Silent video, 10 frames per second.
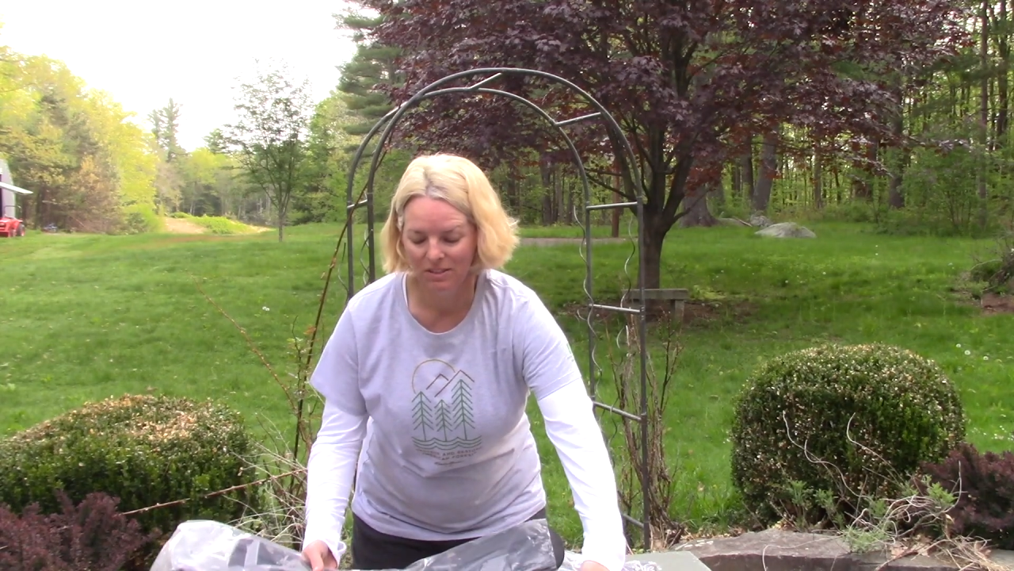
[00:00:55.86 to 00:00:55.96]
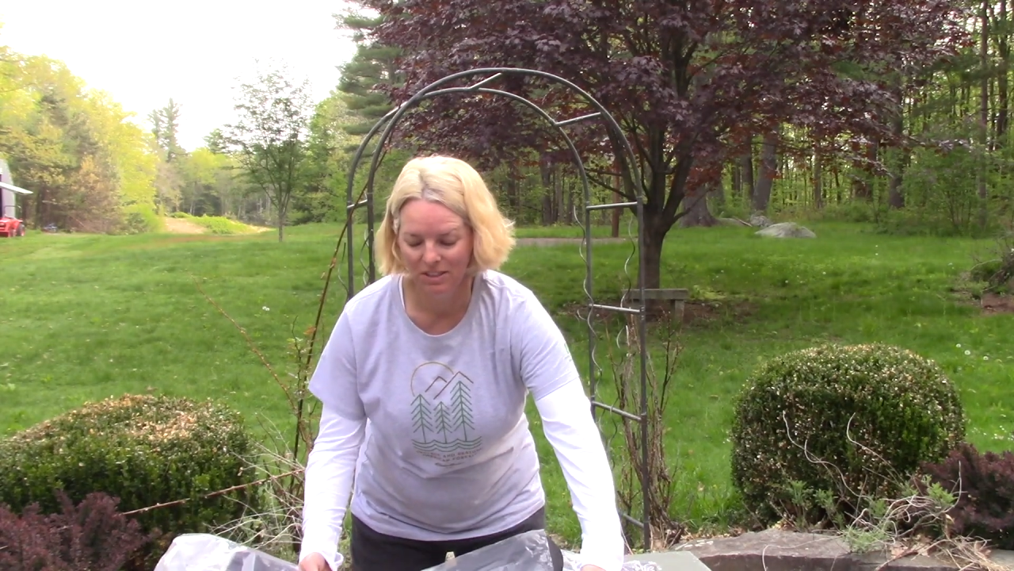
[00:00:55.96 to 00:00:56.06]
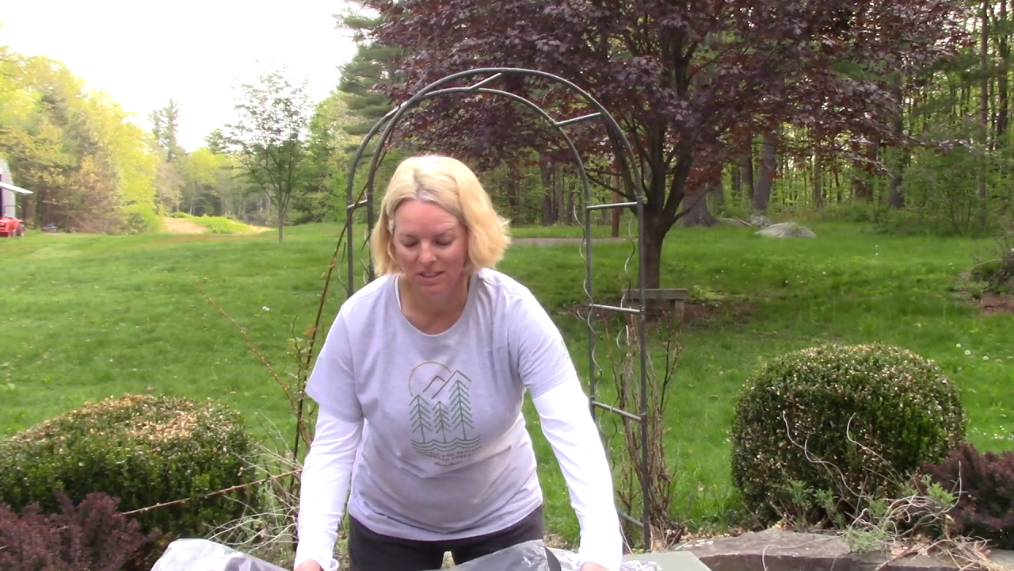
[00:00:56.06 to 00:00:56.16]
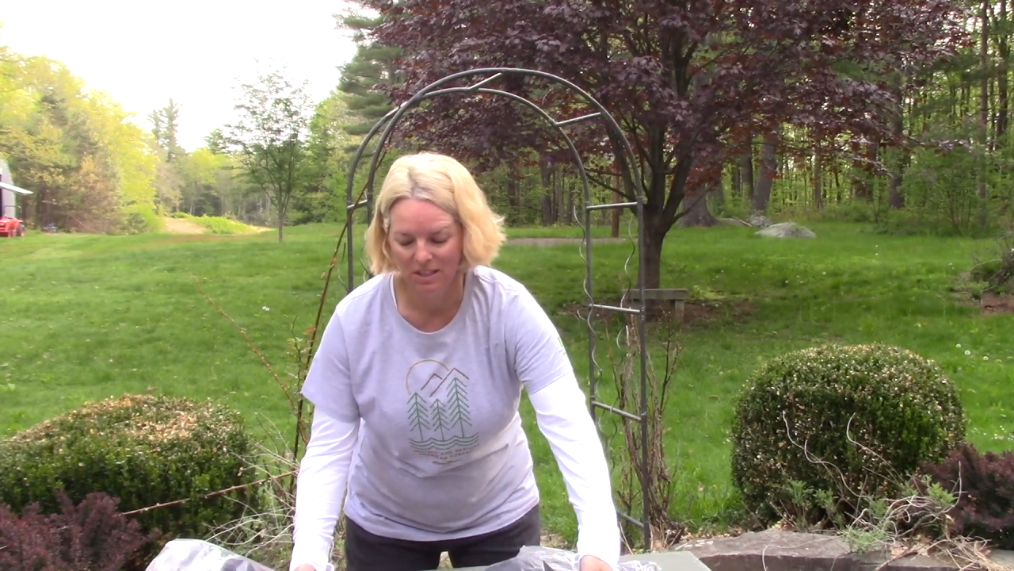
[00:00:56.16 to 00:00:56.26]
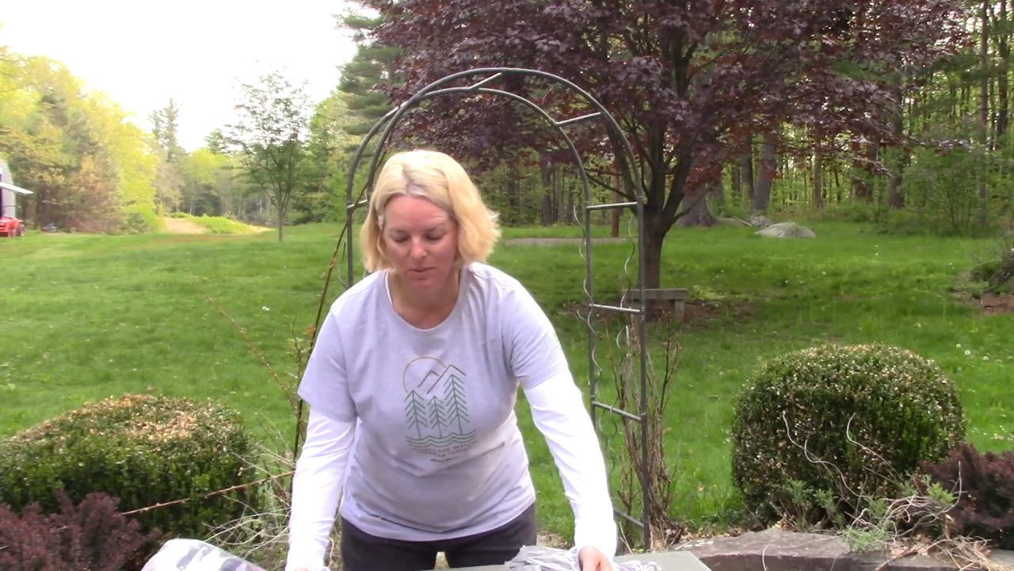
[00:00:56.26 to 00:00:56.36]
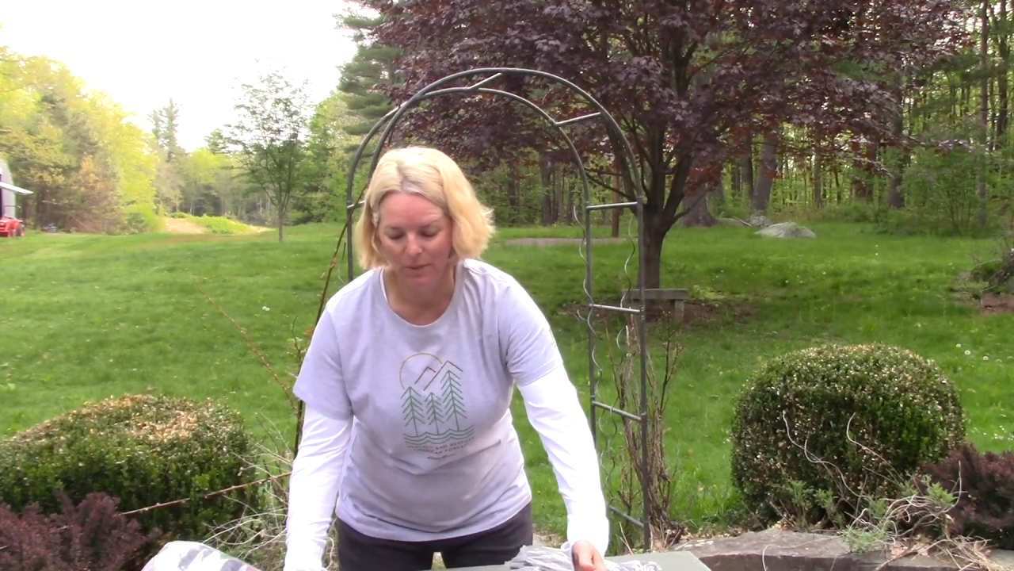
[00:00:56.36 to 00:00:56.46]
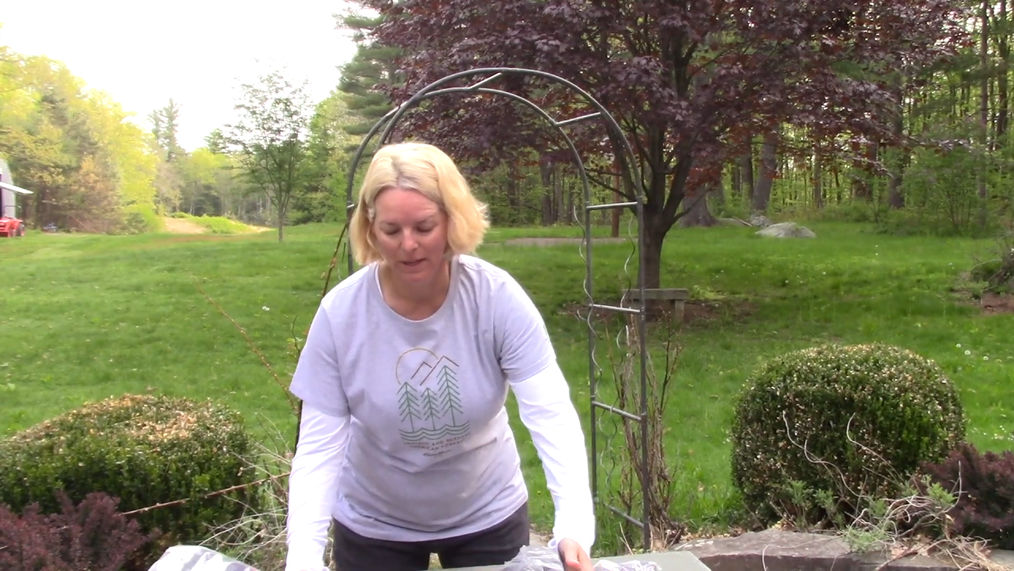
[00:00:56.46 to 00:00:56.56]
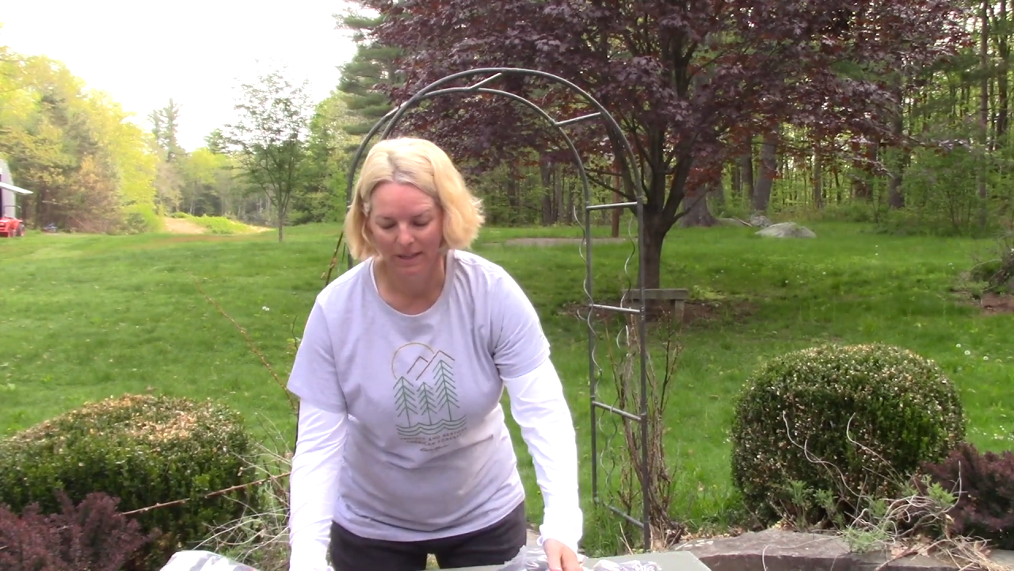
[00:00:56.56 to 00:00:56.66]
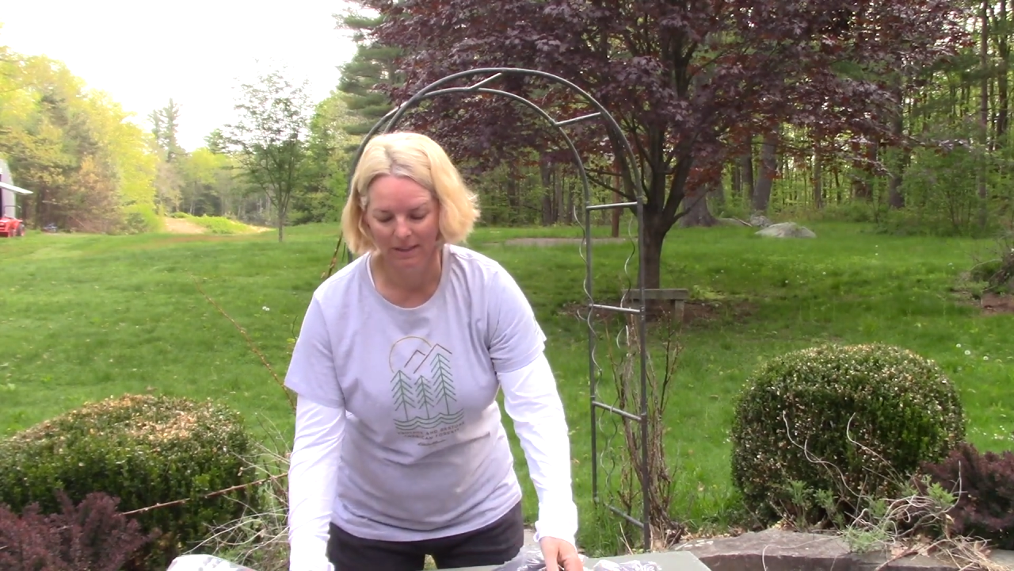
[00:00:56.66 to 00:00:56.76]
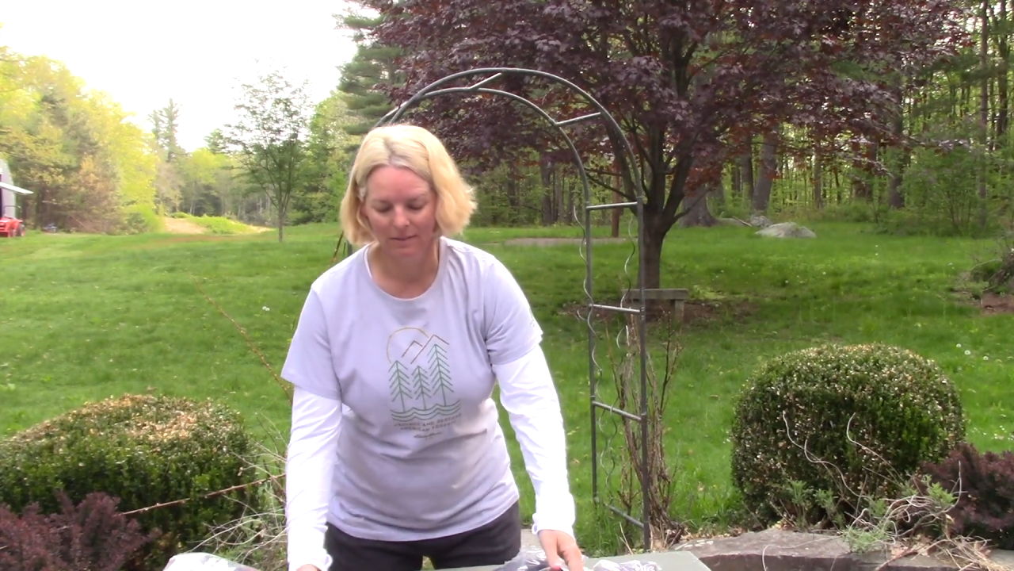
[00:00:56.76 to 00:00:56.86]

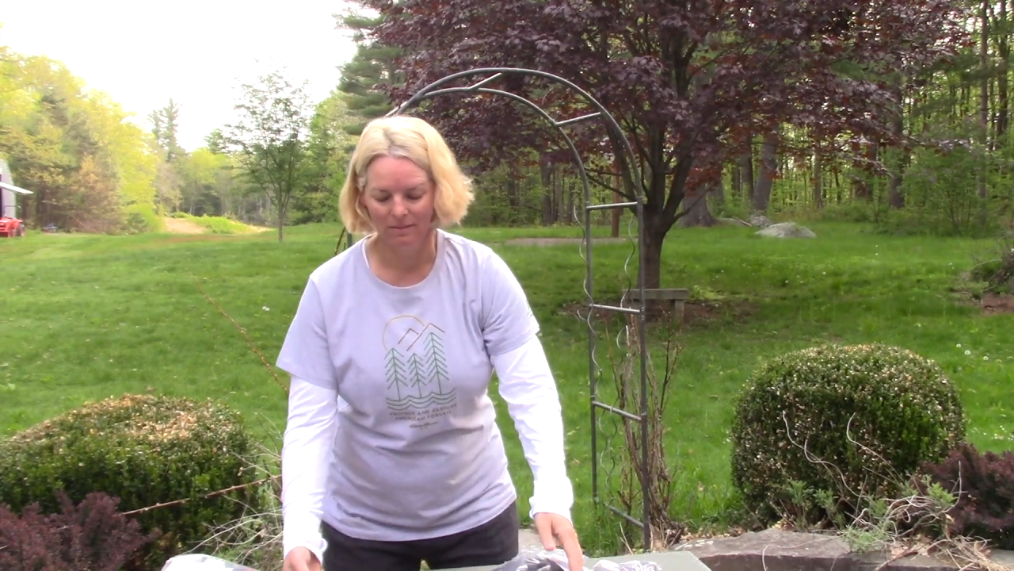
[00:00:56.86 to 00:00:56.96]
SeaWing,